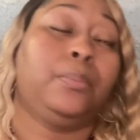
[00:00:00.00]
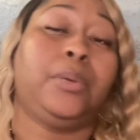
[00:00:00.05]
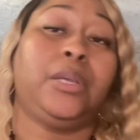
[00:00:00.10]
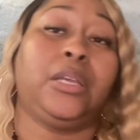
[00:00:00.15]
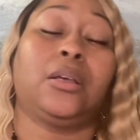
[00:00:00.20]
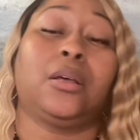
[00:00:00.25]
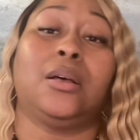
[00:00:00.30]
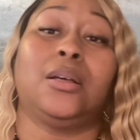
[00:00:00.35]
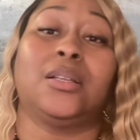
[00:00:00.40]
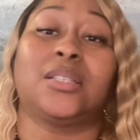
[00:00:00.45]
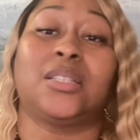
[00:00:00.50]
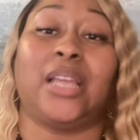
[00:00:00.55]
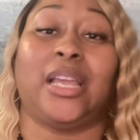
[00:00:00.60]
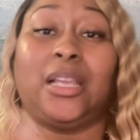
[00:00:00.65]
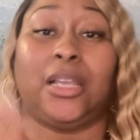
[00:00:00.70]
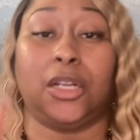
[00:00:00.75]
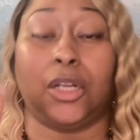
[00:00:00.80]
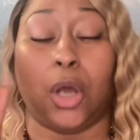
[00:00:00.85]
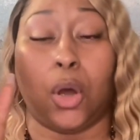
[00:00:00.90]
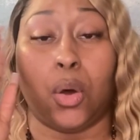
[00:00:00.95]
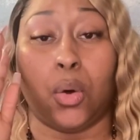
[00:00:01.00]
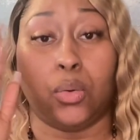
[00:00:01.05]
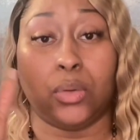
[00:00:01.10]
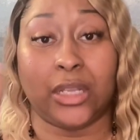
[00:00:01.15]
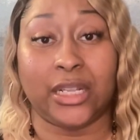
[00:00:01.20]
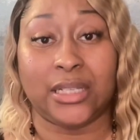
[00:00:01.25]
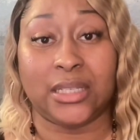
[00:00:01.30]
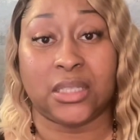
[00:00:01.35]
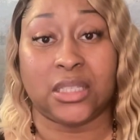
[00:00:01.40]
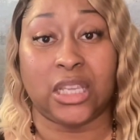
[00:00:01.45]
because they can
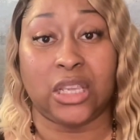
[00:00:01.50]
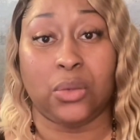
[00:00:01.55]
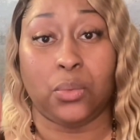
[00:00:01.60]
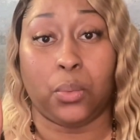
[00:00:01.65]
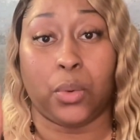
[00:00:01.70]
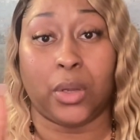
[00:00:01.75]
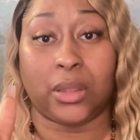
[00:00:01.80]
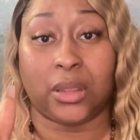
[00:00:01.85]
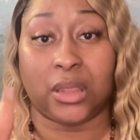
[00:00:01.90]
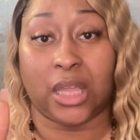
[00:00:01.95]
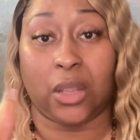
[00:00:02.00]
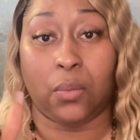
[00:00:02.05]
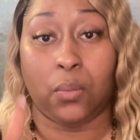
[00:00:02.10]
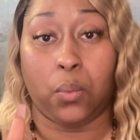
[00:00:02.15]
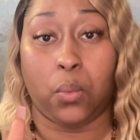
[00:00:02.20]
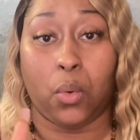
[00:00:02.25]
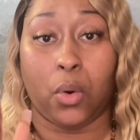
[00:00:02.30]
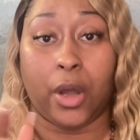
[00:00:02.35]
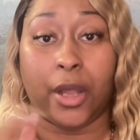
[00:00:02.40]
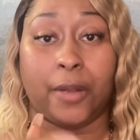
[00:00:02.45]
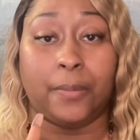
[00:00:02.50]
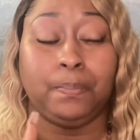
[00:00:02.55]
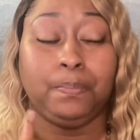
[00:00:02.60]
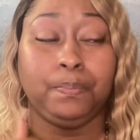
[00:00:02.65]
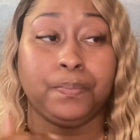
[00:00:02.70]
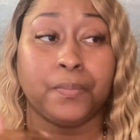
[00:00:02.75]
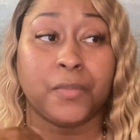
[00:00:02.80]
only see what they want.